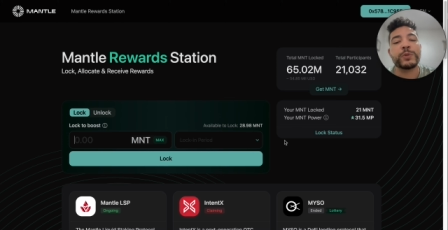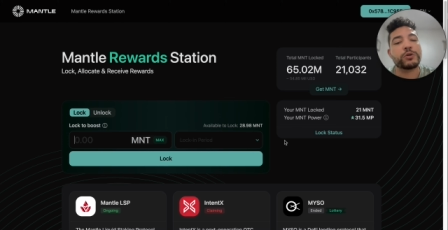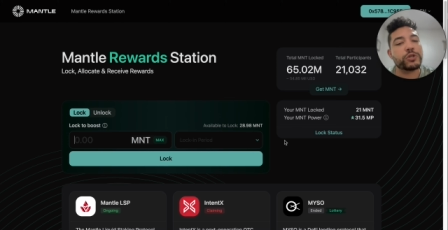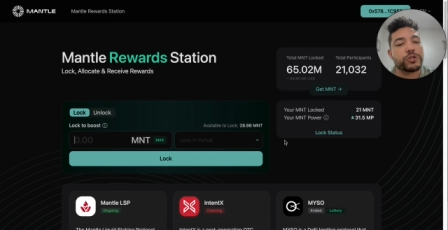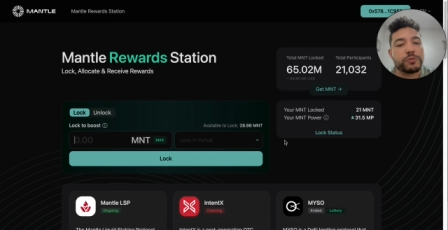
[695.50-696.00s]

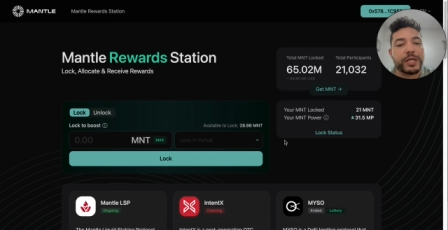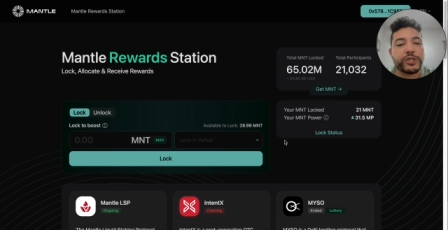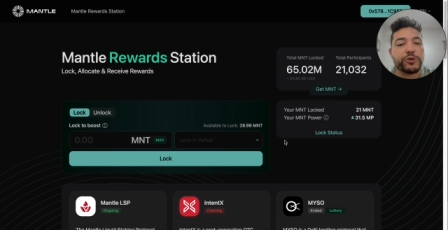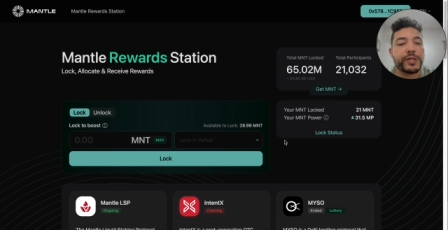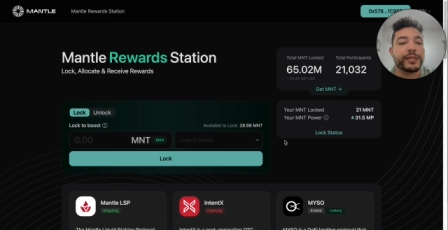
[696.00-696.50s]
just to make
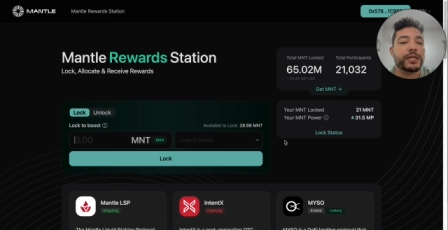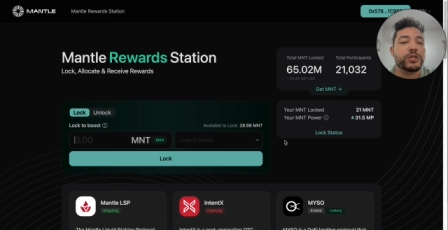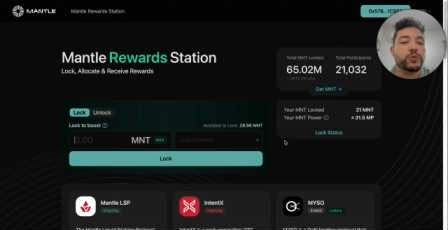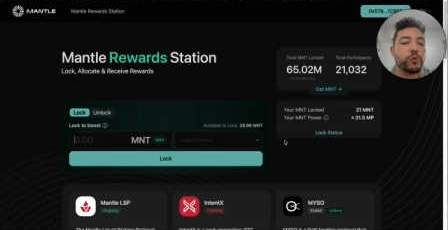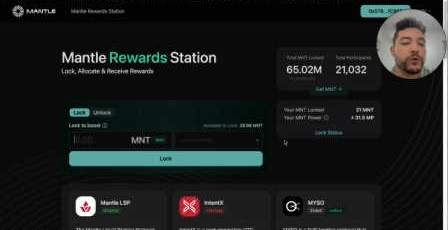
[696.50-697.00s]
sure that it
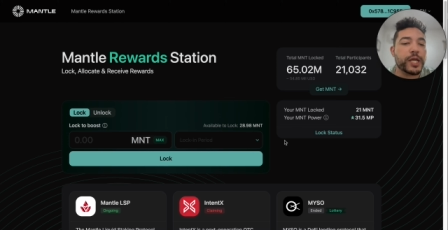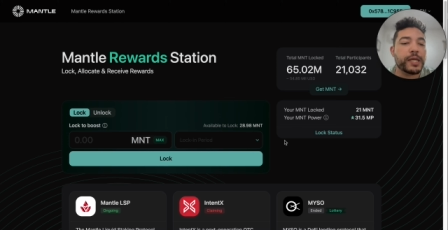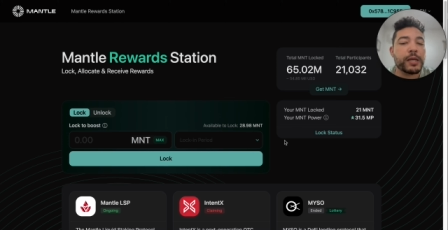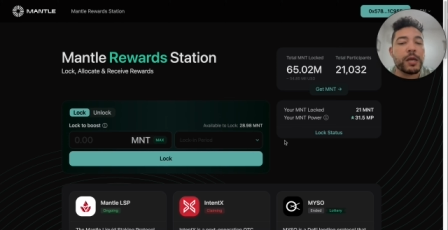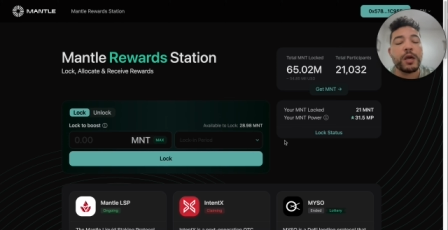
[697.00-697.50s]
is
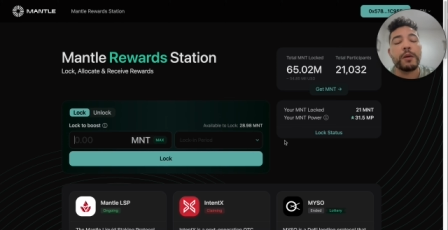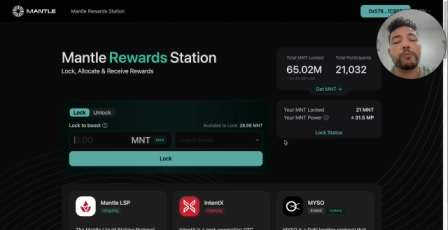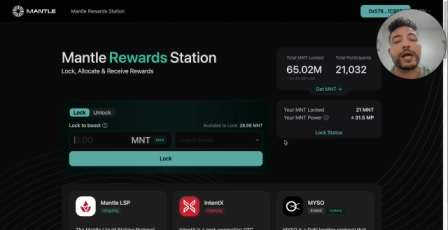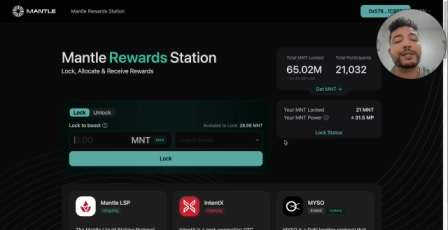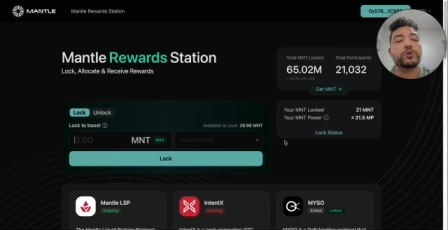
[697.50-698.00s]
working.
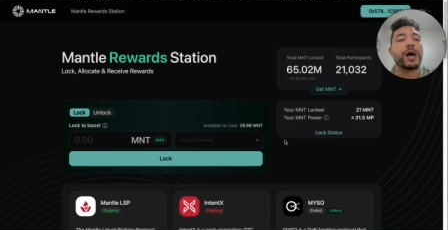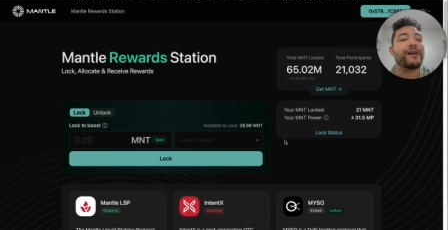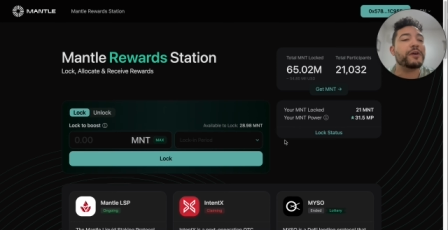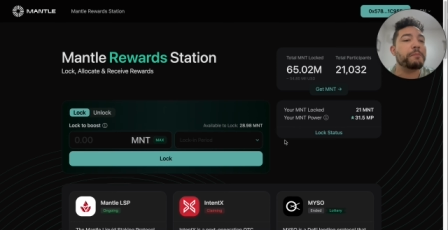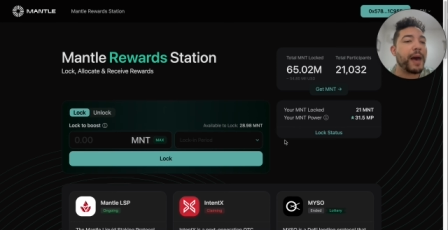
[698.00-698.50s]
But I do
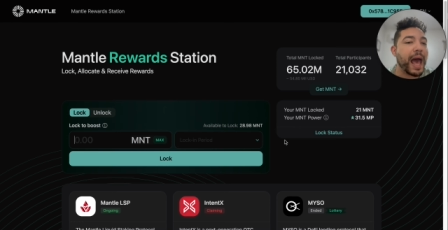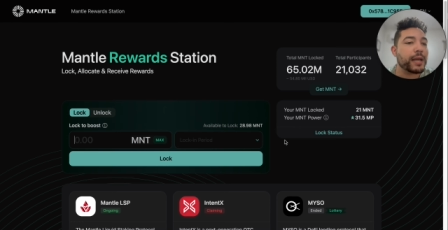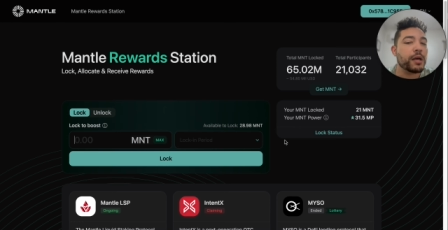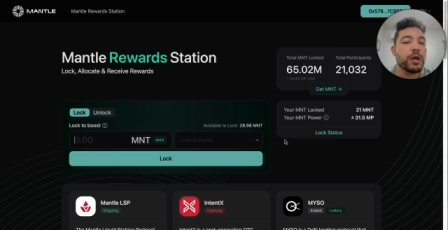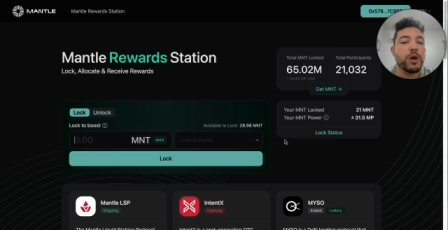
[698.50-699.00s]
have a
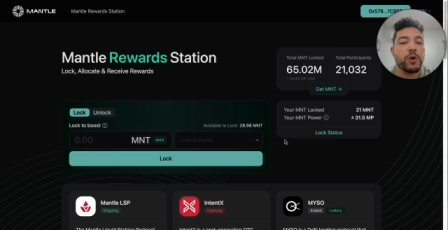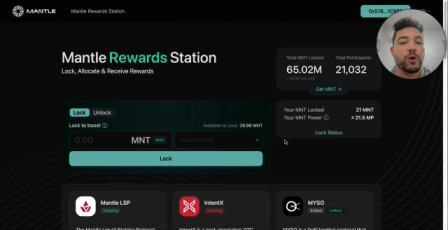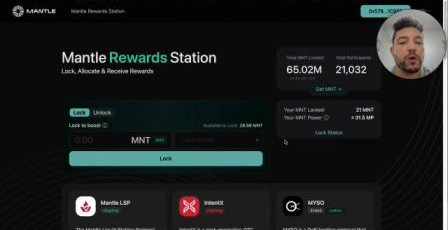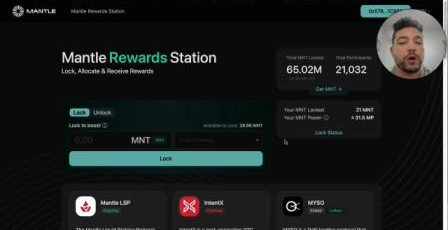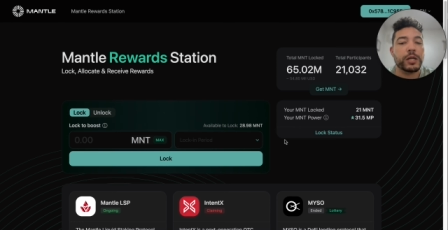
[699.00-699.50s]
bag
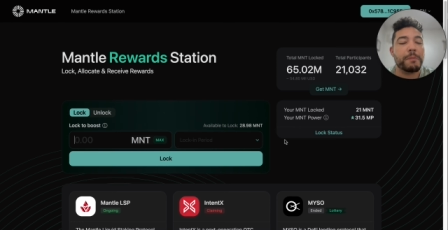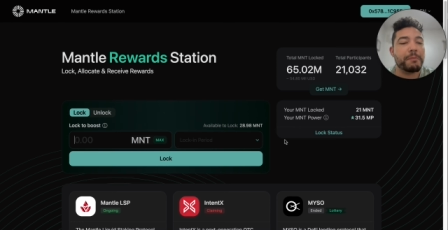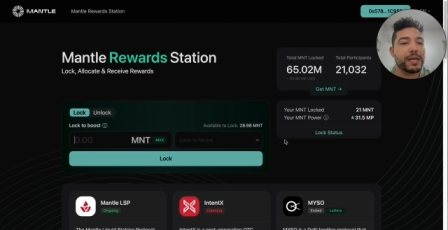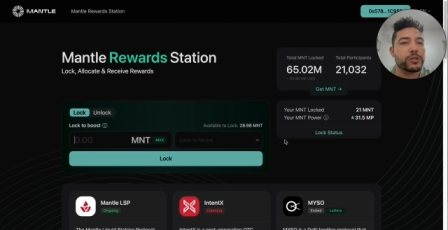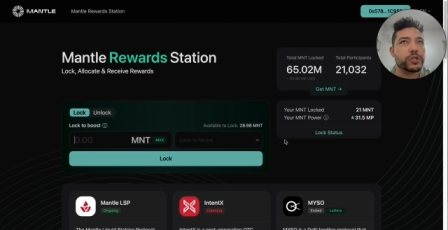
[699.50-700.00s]
on
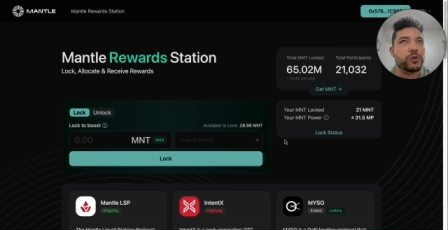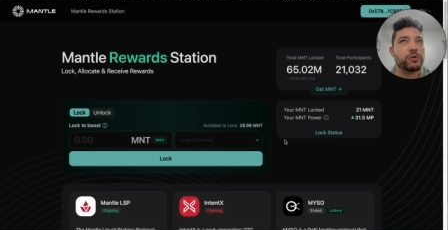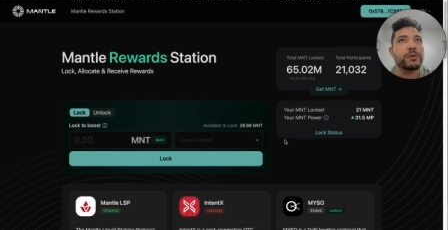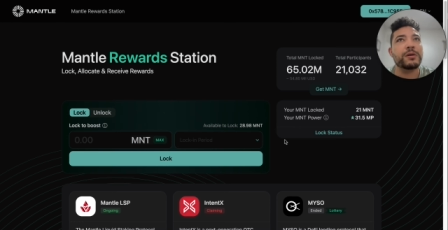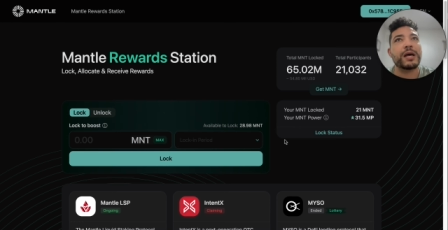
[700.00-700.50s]

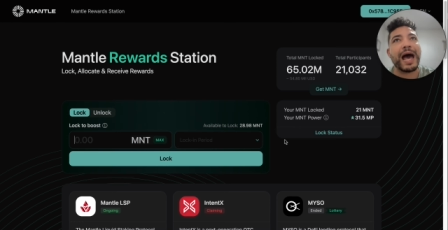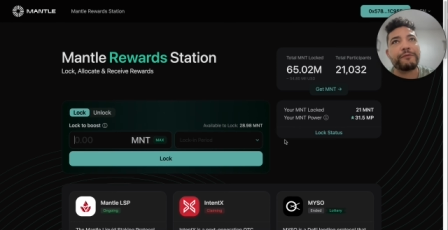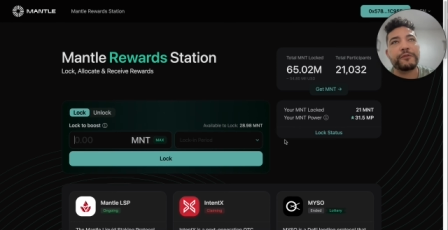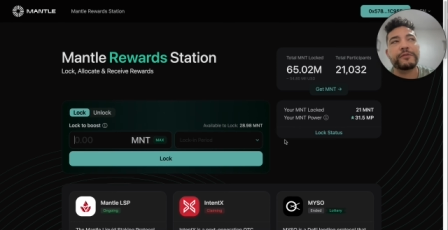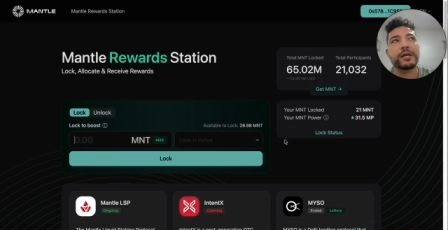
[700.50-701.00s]
Mantle.
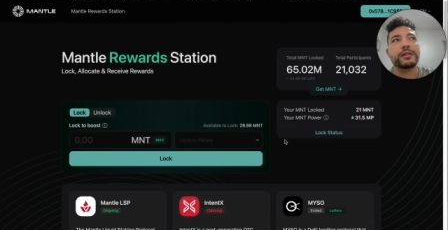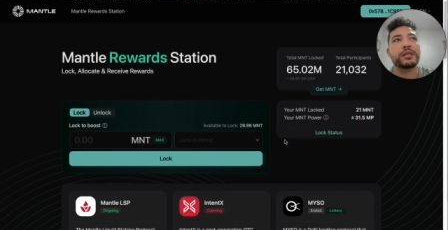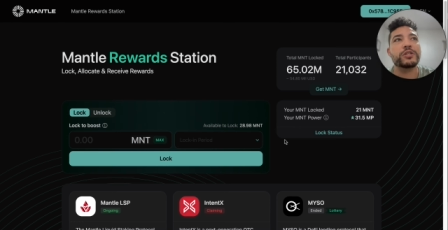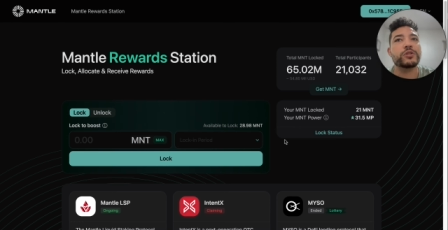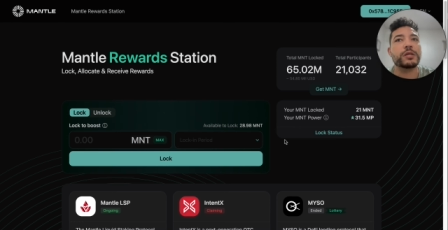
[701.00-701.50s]
Half of it
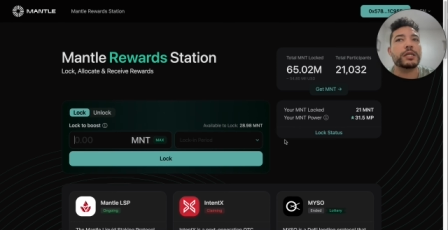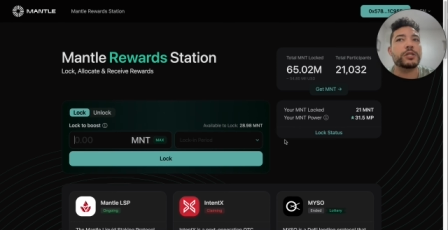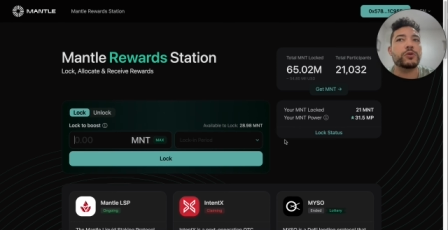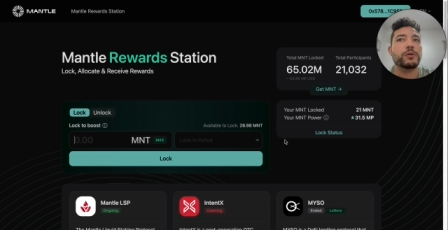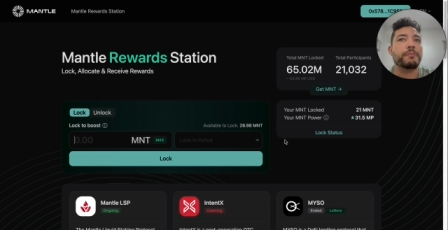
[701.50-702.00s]
is,
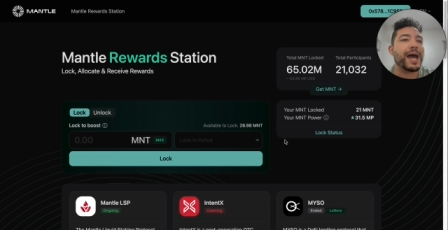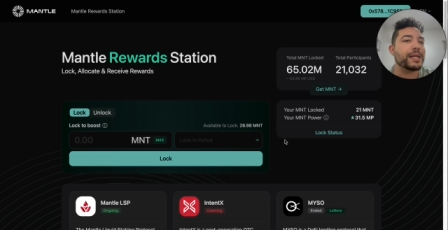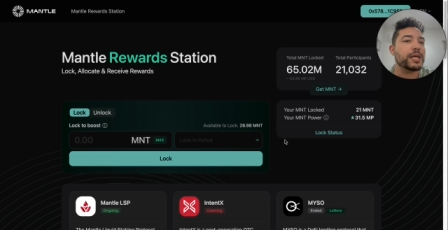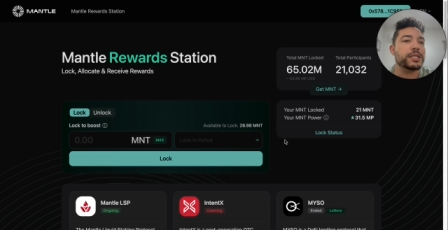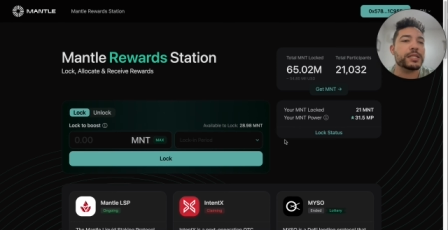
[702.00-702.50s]
is on
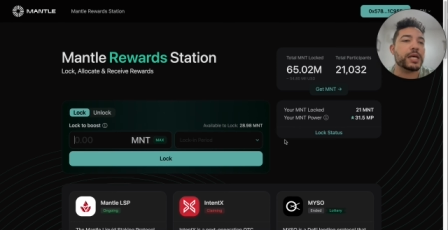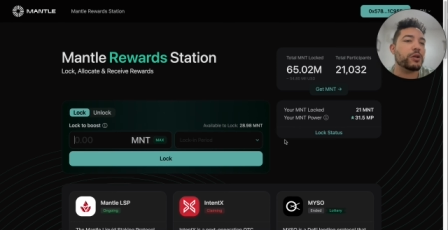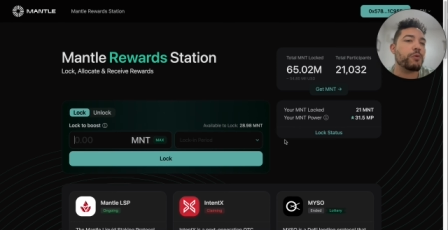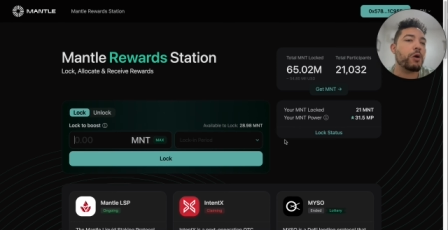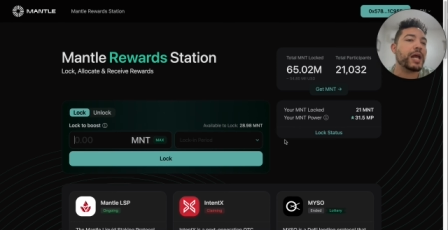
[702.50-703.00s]
Binance and
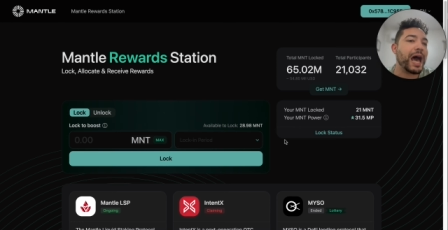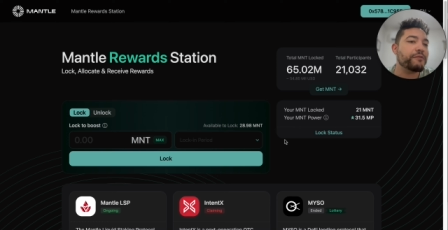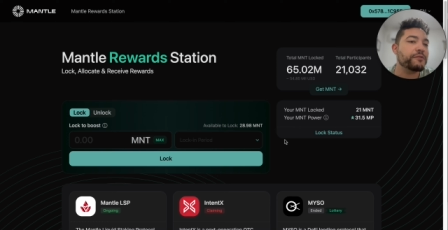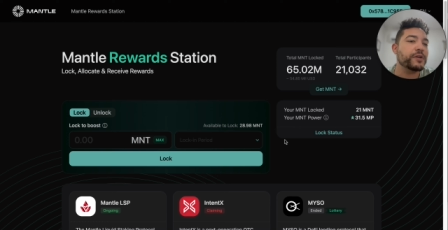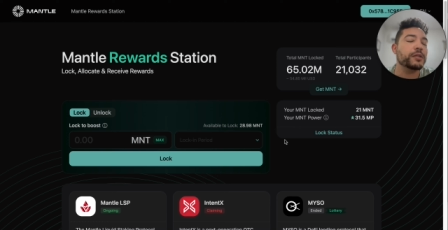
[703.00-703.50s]
around
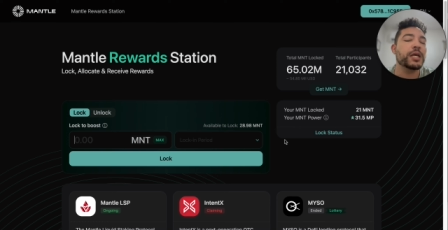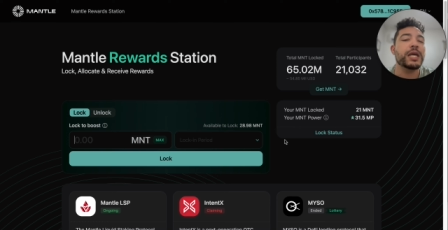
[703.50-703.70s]
half of it